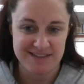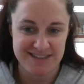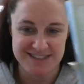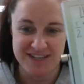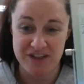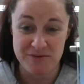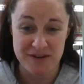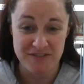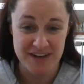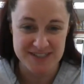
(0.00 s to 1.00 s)
It's another
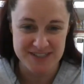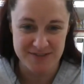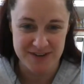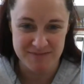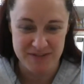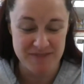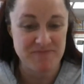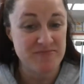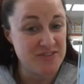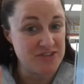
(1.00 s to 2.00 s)
big fancy word, but
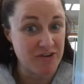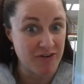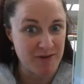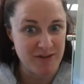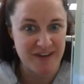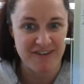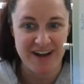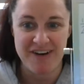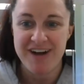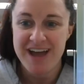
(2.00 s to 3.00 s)
don't worry about that right
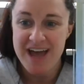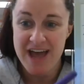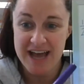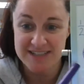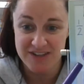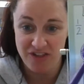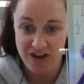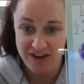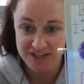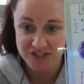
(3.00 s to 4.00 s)
now. as
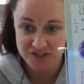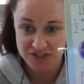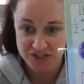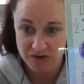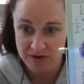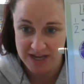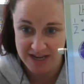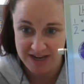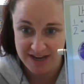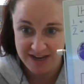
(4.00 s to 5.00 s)
long as you're showing
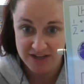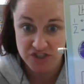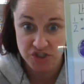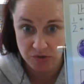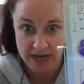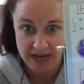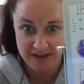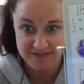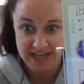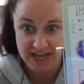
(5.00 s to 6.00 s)
two
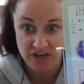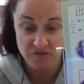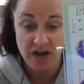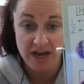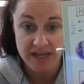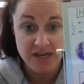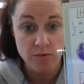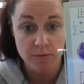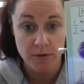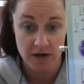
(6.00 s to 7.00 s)
halves and you've got
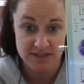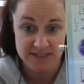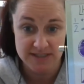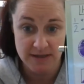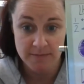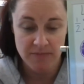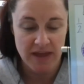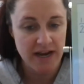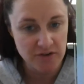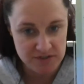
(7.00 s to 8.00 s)
equal parts.
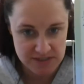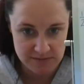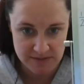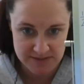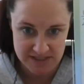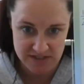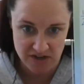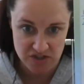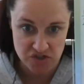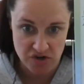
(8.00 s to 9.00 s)
And sometimes that's hard
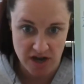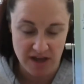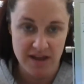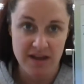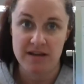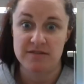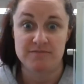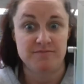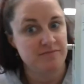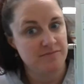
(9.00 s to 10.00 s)
to draw.
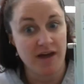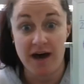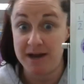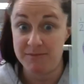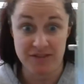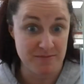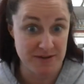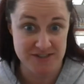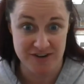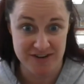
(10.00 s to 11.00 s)
I'm not the
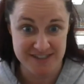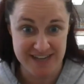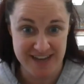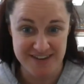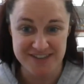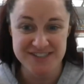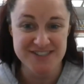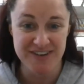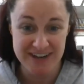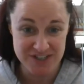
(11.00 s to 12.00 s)
best artist either,
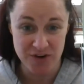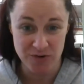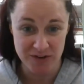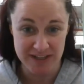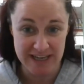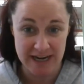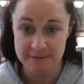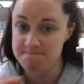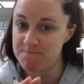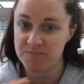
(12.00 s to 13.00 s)
so I totally get it.
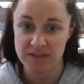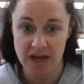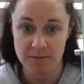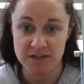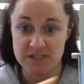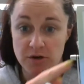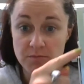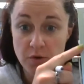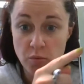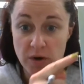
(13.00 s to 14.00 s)
Not a big deal.
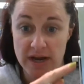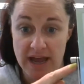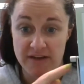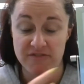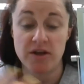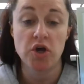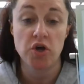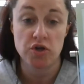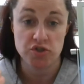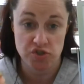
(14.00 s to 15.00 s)
But one half,
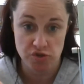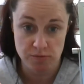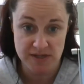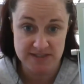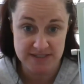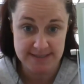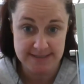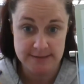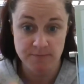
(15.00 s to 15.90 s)
two pieces,